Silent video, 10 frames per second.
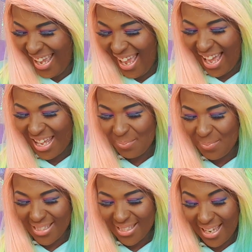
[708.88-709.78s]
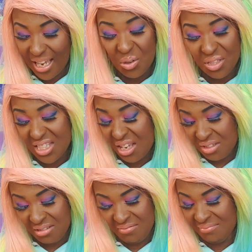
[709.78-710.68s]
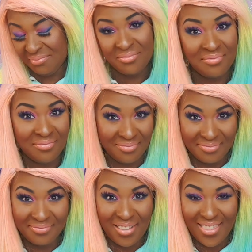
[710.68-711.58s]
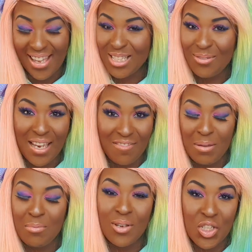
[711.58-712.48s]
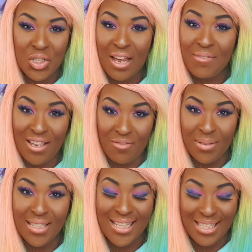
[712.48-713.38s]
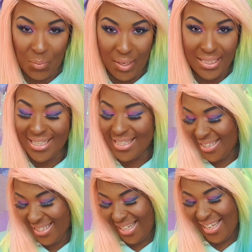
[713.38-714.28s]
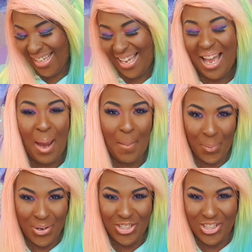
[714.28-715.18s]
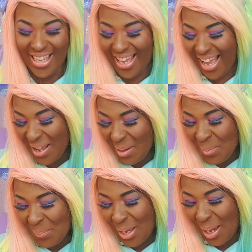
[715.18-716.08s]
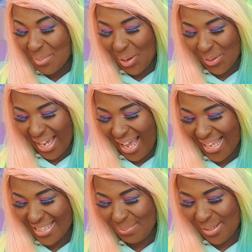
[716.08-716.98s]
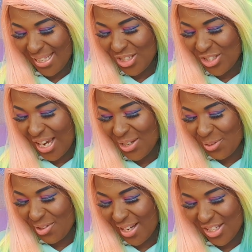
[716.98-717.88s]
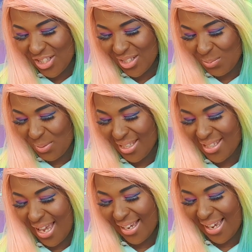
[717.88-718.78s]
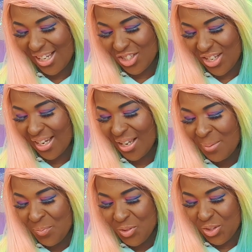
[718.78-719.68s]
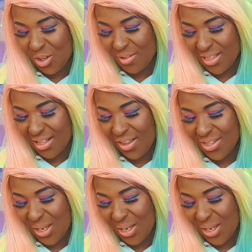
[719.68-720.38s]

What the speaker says: And a biscuit, or 7. Thanks for giving me permission to have 7 biscuits at once. I appreciate that. On hand, please share your creations with the tag #sugar and sloth so